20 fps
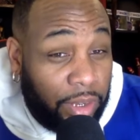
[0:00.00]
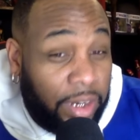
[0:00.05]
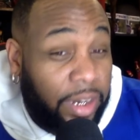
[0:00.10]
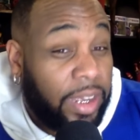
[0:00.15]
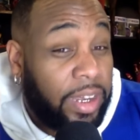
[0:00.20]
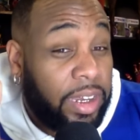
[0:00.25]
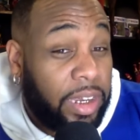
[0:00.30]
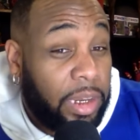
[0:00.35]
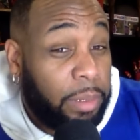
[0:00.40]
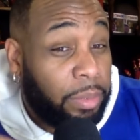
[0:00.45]
and
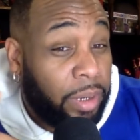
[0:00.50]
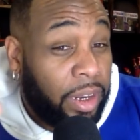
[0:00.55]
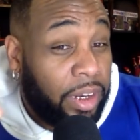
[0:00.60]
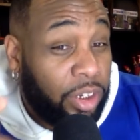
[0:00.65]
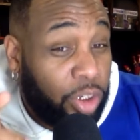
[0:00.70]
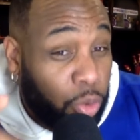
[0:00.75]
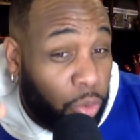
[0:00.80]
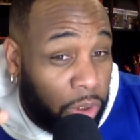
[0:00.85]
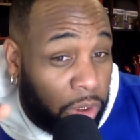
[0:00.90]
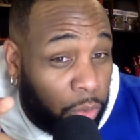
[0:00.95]
they keep
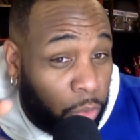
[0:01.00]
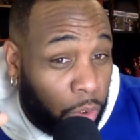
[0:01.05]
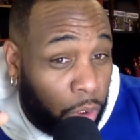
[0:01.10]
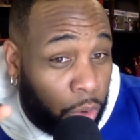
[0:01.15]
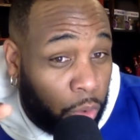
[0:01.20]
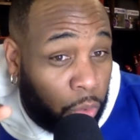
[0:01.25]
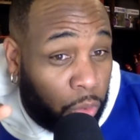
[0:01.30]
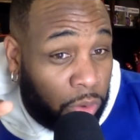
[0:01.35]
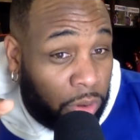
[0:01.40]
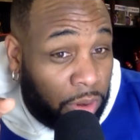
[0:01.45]
letting you get
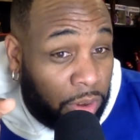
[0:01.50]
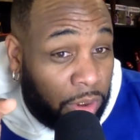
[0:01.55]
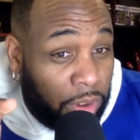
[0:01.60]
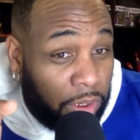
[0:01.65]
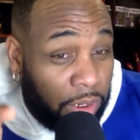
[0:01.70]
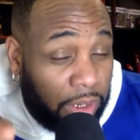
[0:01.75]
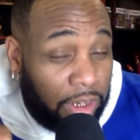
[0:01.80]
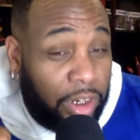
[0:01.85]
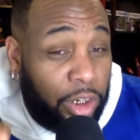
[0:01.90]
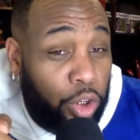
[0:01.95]
roles.
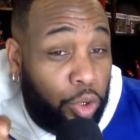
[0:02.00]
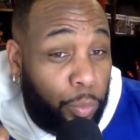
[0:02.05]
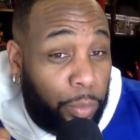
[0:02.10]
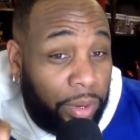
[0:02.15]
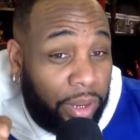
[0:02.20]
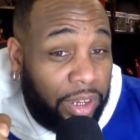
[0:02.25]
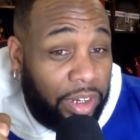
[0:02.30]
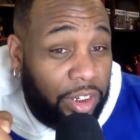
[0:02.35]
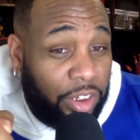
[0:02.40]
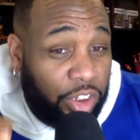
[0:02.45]
And then you
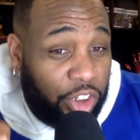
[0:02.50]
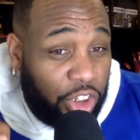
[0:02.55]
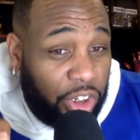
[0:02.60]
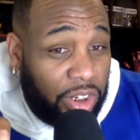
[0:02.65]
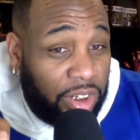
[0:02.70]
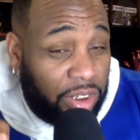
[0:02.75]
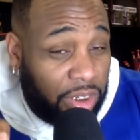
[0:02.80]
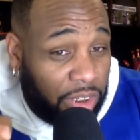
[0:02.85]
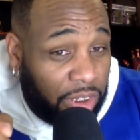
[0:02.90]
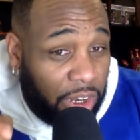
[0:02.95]
play
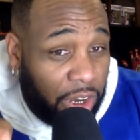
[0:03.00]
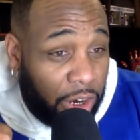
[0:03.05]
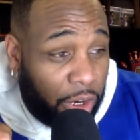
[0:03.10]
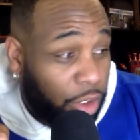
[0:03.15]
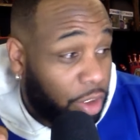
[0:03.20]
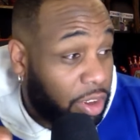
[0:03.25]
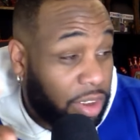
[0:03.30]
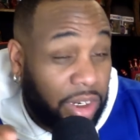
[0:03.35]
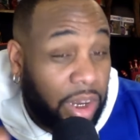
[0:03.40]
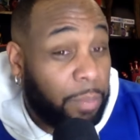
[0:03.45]
Jesus, I
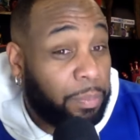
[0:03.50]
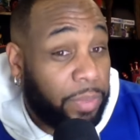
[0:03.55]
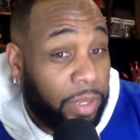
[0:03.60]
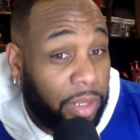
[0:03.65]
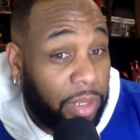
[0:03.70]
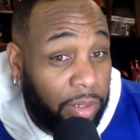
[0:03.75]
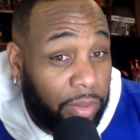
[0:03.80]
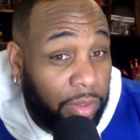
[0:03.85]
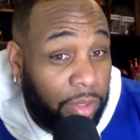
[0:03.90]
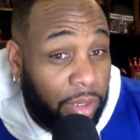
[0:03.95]
heard, or
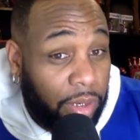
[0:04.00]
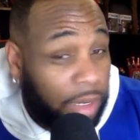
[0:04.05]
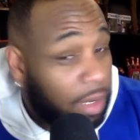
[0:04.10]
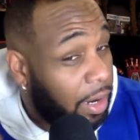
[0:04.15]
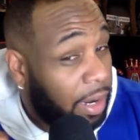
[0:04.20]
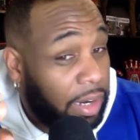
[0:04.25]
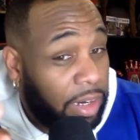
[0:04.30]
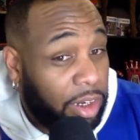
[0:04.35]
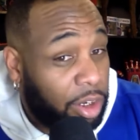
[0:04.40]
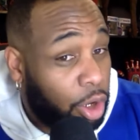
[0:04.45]
something.
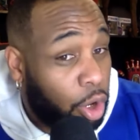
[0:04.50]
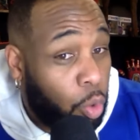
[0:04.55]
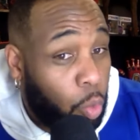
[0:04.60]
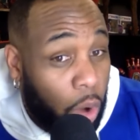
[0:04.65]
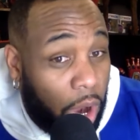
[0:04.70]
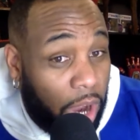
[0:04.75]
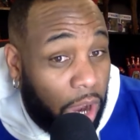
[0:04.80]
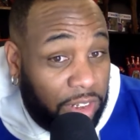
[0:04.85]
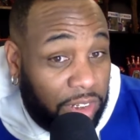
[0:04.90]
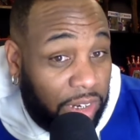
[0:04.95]
And I ain't even gonna
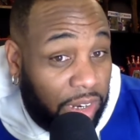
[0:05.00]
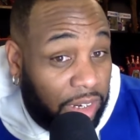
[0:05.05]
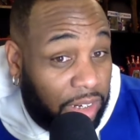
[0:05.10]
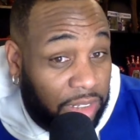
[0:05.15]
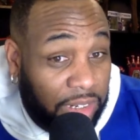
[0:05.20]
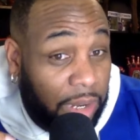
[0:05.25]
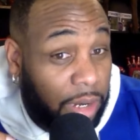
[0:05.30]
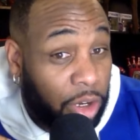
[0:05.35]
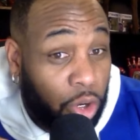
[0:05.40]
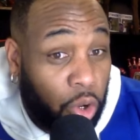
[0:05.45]
watch that
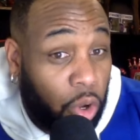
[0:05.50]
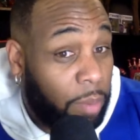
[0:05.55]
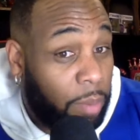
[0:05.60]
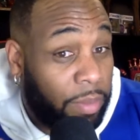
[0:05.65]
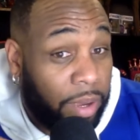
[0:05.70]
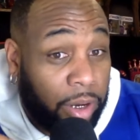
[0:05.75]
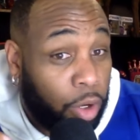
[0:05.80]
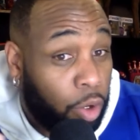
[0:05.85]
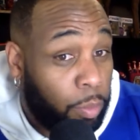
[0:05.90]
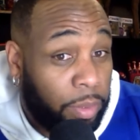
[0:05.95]
because I know I'm
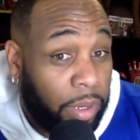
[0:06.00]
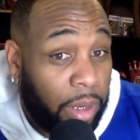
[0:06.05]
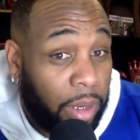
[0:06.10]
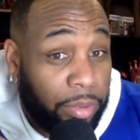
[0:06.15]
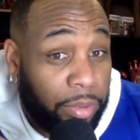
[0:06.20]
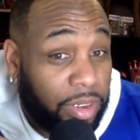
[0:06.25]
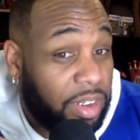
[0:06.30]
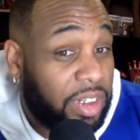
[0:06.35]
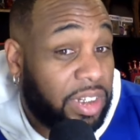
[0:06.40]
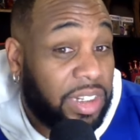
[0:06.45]
not gonna be
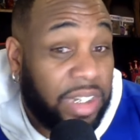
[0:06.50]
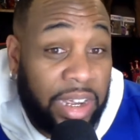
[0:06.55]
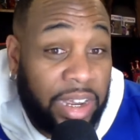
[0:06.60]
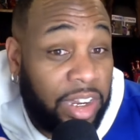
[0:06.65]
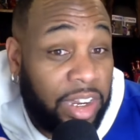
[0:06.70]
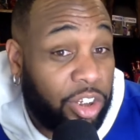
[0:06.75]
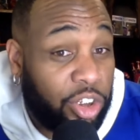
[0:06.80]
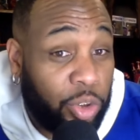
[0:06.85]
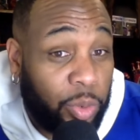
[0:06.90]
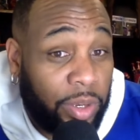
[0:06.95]
able to
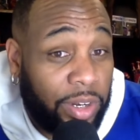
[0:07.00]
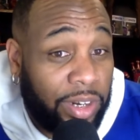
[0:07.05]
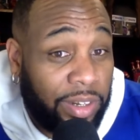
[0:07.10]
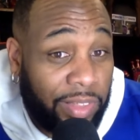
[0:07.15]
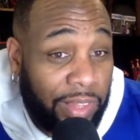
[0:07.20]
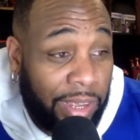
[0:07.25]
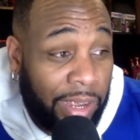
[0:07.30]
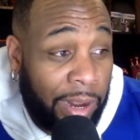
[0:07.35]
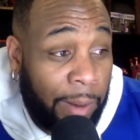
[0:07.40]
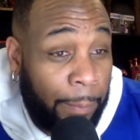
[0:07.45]
stand you in
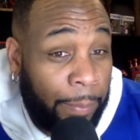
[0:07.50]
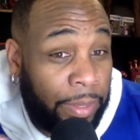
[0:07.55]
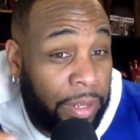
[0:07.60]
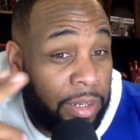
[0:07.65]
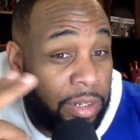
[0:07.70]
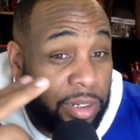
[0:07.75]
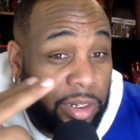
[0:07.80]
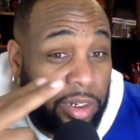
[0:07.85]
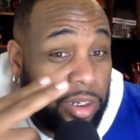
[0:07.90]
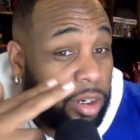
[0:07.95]
it there
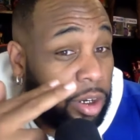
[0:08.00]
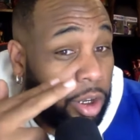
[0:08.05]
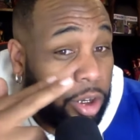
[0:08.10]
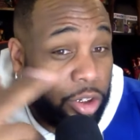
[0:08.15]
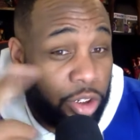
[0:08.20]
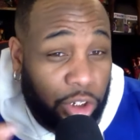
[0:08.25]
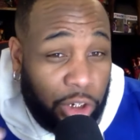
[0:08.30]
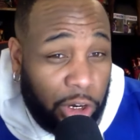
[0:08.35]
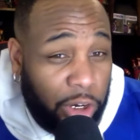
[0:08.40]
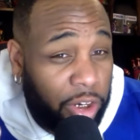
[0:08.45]
looking
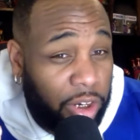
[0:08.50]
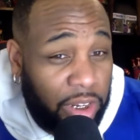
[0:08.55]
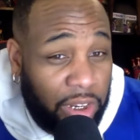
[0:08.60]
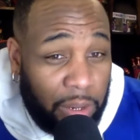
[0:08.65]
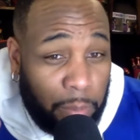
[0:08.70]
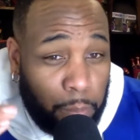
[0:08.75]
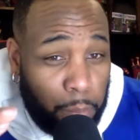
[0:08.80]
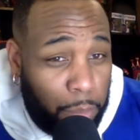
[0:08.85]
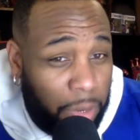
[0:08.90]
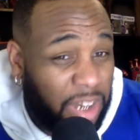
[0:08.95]
all
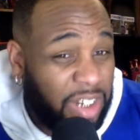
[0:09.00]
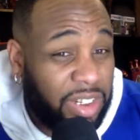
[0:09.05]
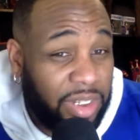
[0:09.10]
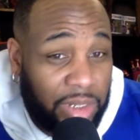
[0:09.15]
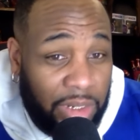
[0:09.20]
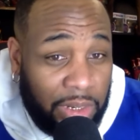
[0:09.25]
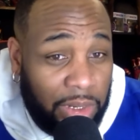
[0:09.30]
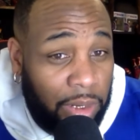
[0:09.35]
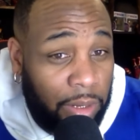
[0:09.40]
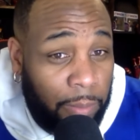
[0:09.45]
dirty and
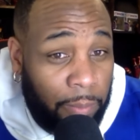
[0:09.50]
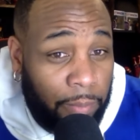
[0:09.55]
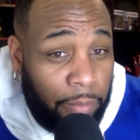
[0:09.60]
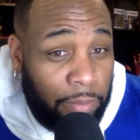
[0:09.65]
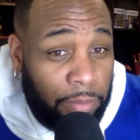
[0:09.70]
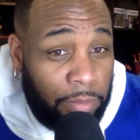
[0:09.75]
musty.